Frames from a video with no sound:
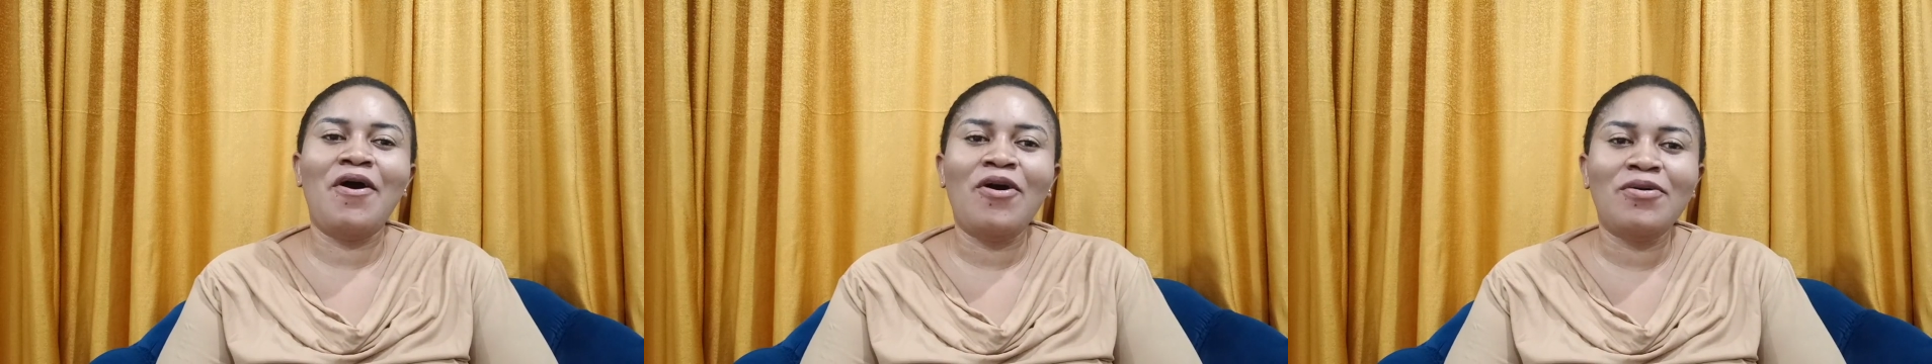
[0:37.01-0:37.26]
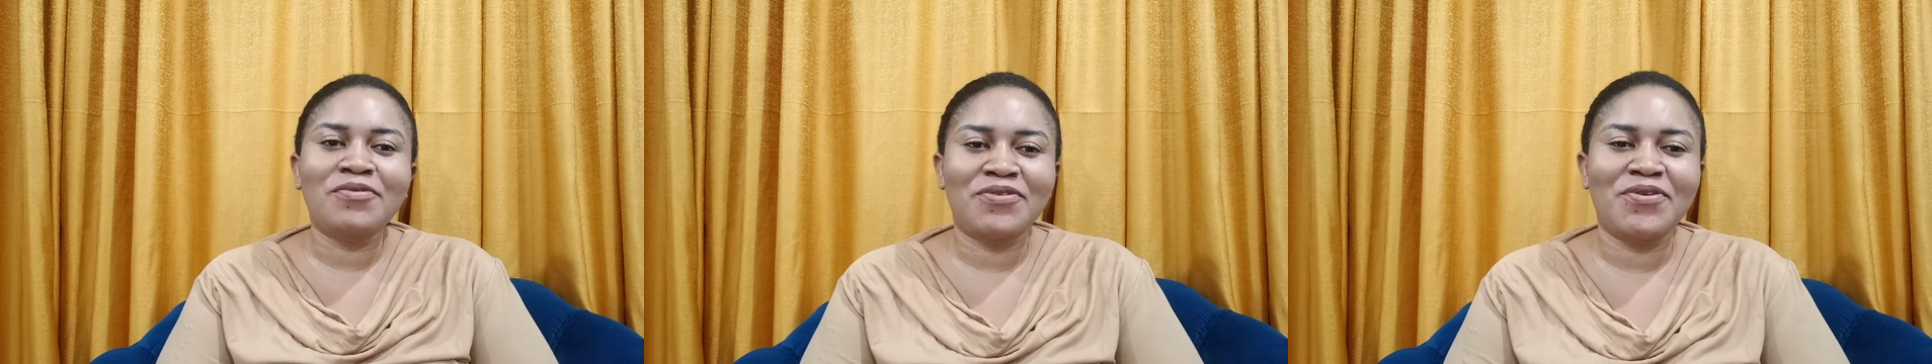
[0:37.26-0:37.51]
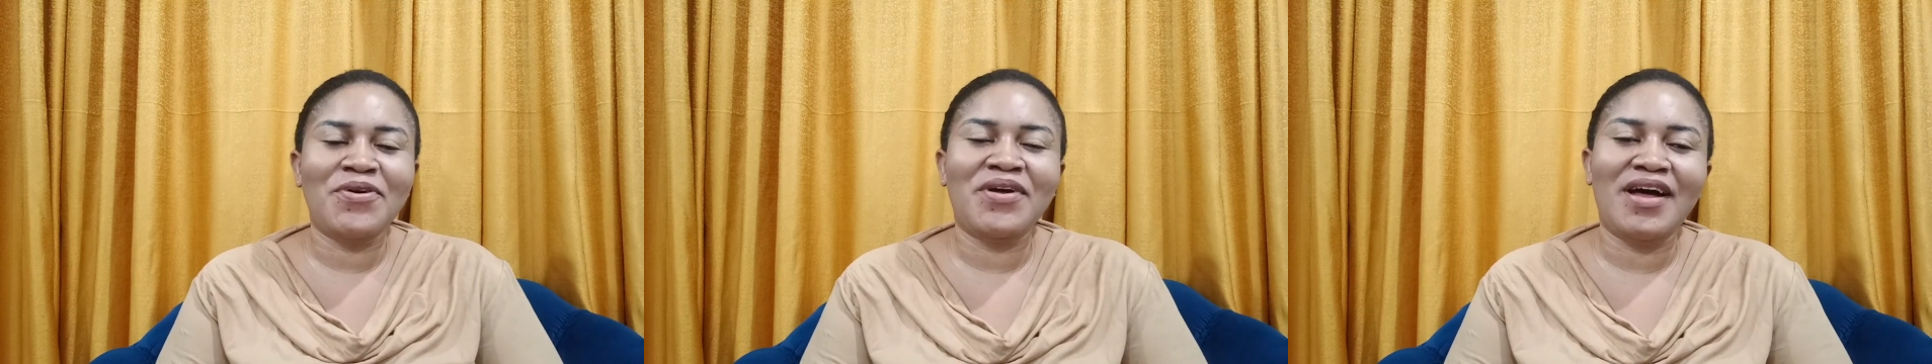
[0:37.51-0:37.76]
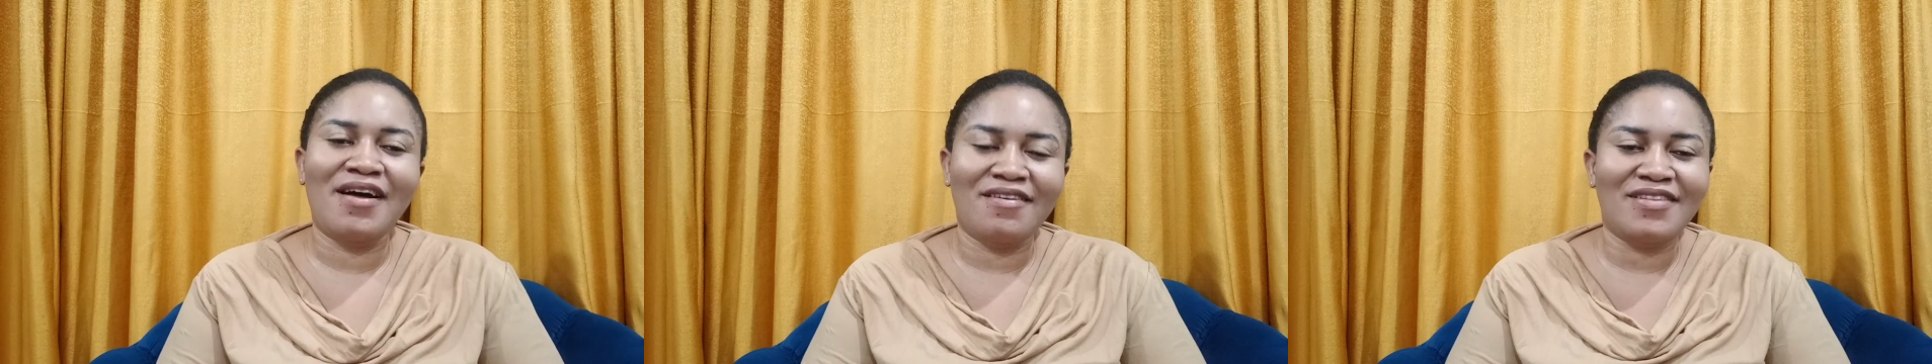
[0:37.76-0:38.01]

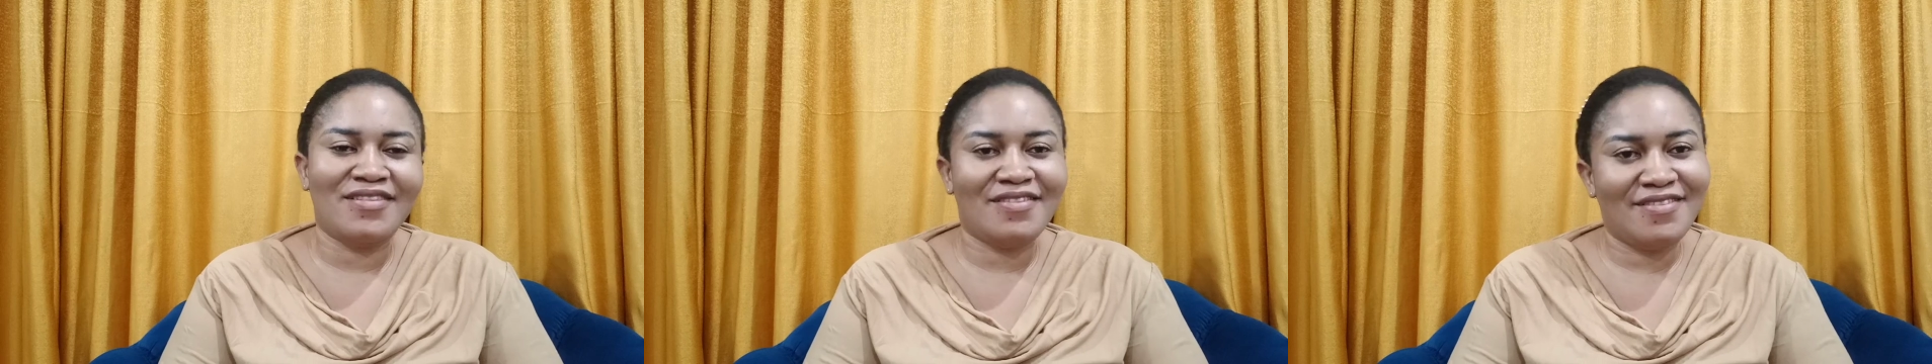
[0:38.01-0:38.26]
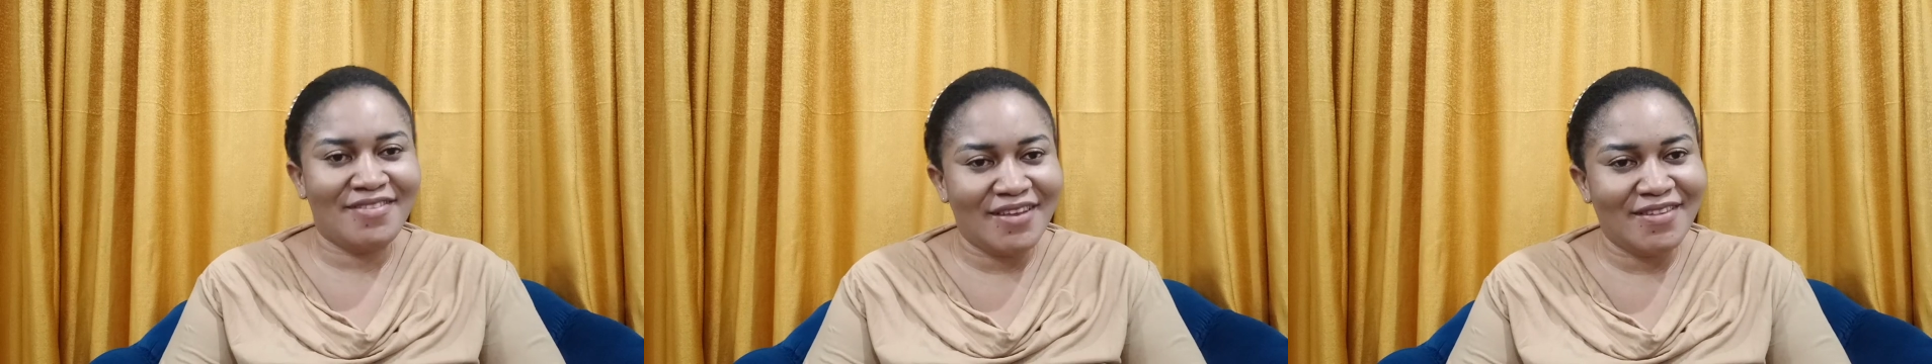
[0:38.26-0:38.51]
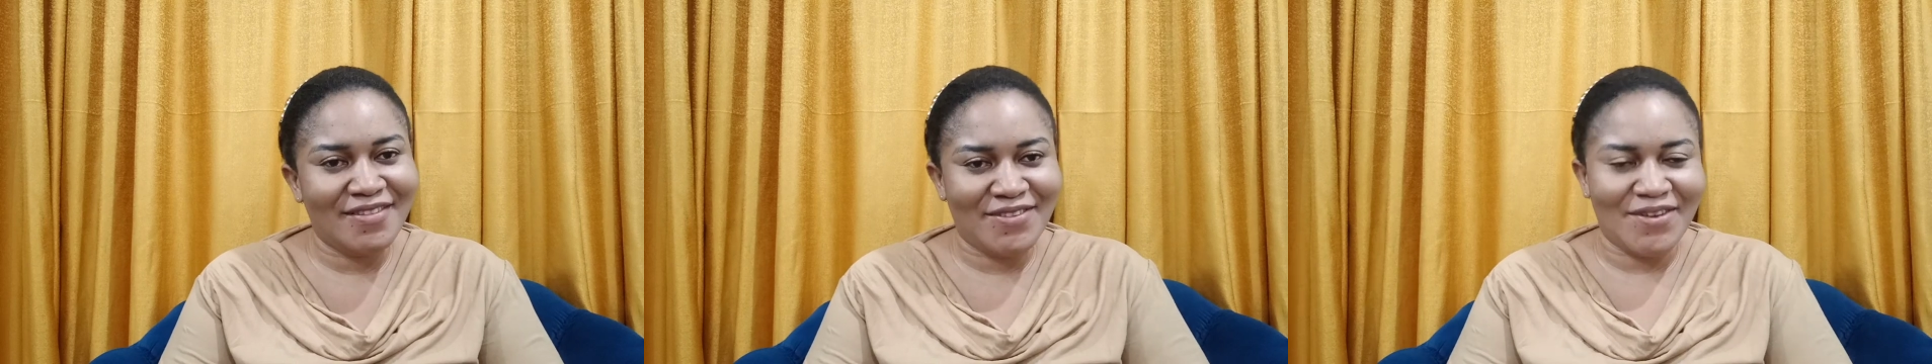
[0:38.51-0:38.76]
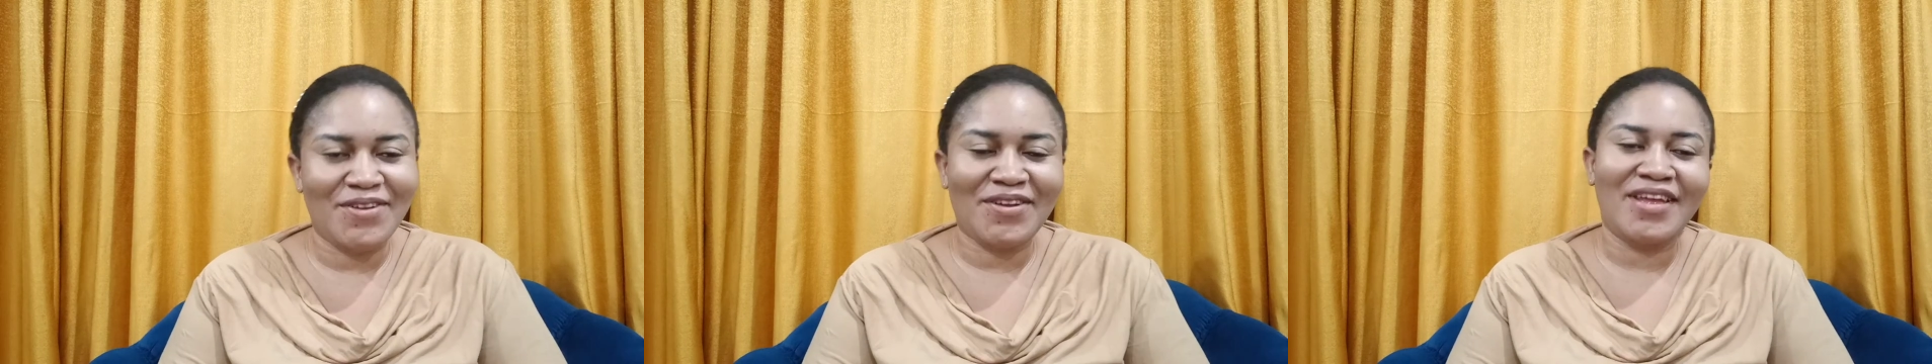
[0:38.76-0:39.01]
also on
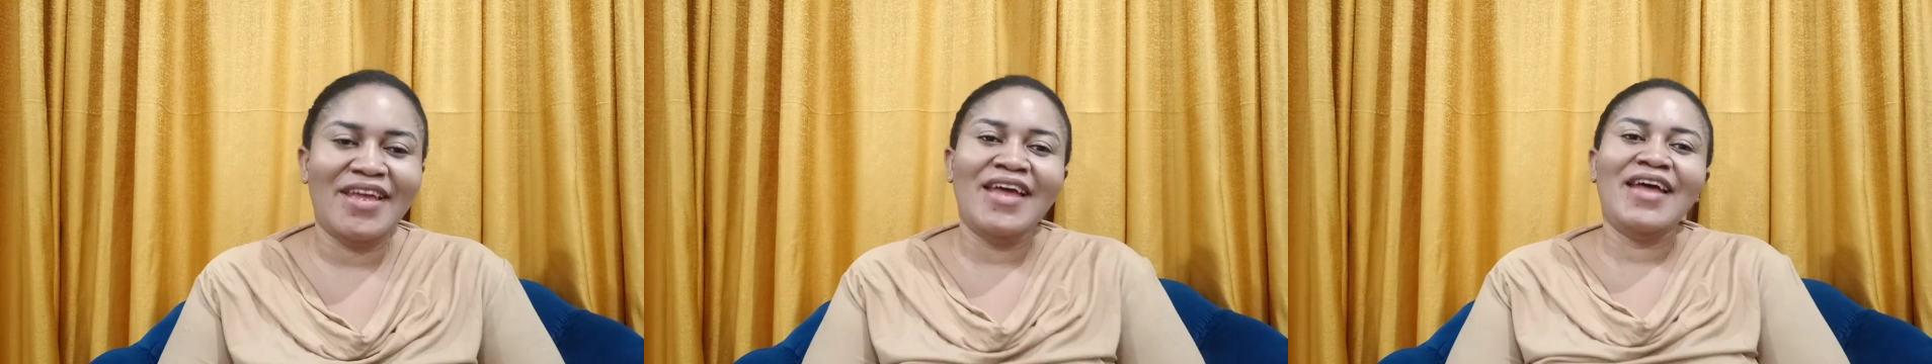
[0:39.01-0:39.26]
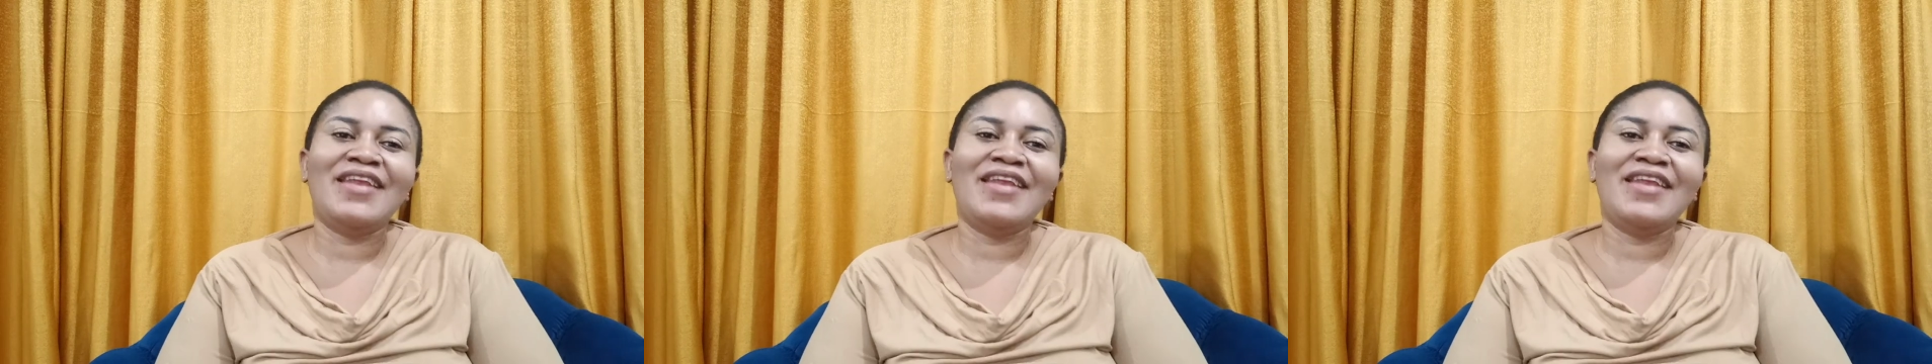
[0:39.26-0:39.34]
TikTok.